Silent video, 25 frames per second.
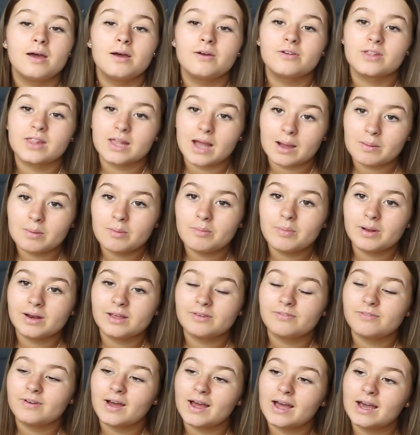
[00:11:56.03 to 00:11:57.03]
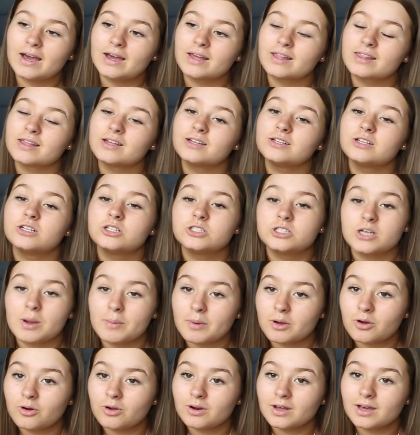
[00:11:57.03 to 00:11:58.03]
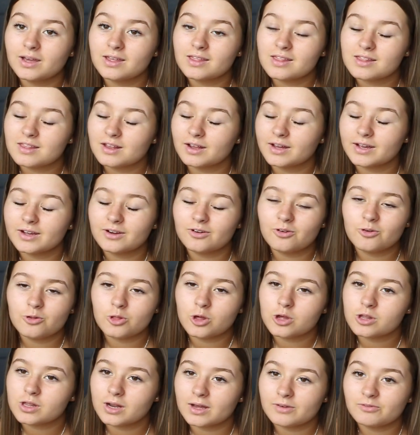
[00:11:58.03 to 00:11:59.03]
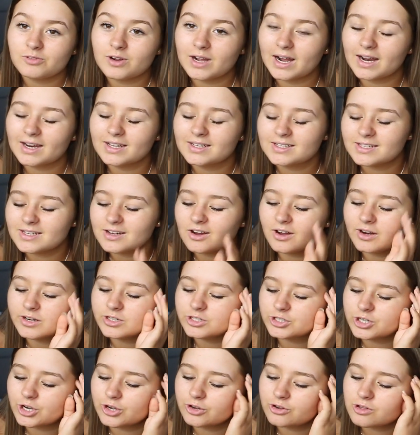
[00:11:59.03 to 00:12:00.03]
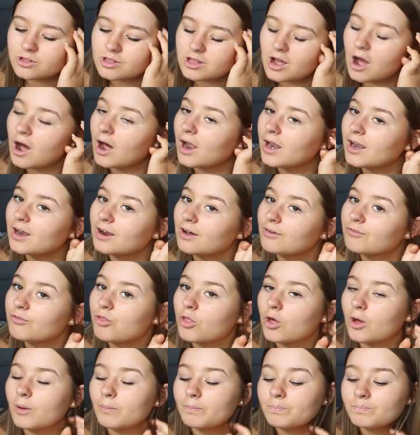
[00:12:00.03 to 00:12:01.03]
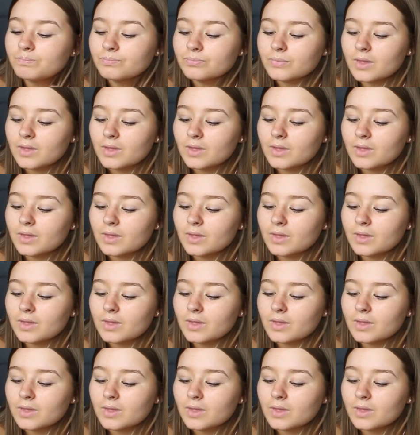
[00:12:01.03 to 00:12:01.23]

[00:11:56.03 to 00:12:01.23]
Sam and Billy Fairs, Gemma Collins, like all those like reality kind of shows. I love them.